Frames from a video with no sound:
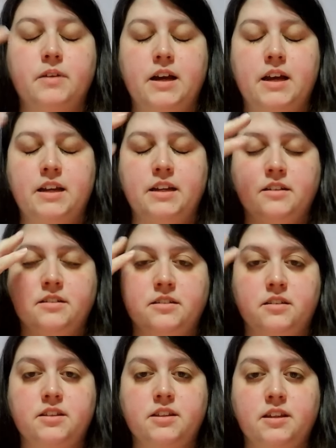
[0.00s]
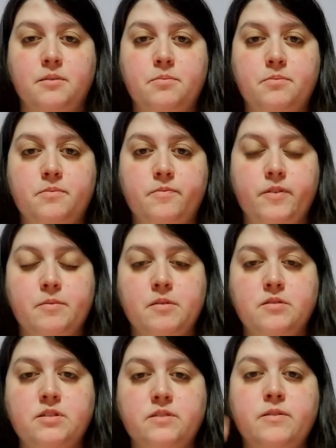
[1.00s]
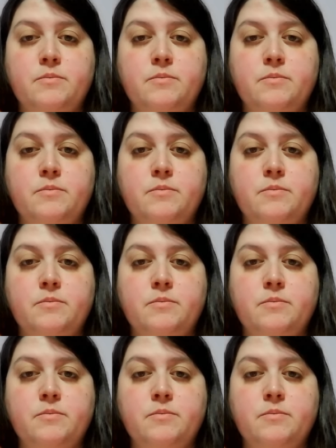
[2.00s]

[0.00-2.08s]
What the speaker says: and sleep for most of it,